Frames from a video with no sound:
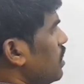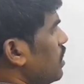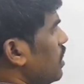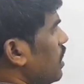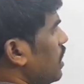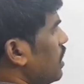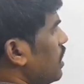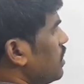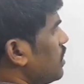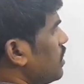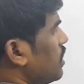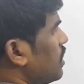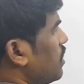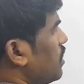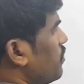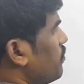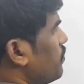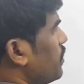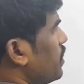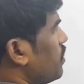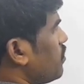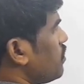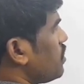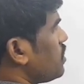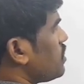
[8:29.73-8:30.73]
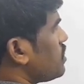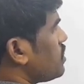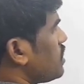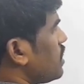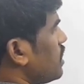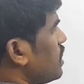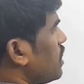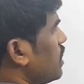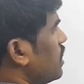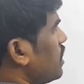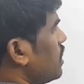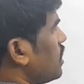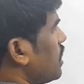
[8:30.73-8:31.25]
and the compound is
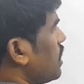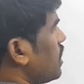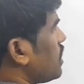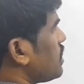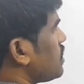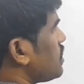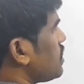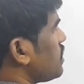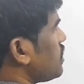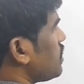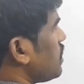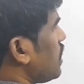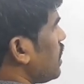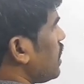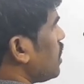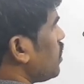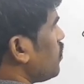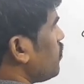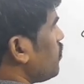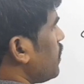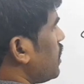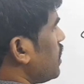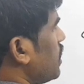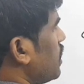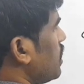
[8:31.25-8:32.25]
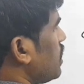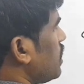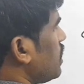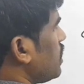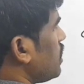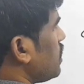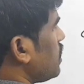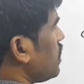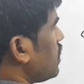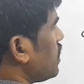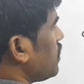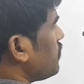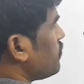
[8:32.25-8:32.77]
taken it as aromatic
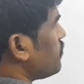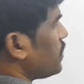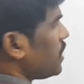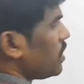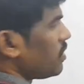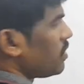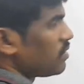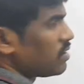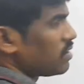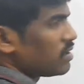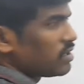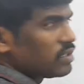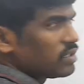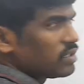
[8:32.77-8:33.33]
compound.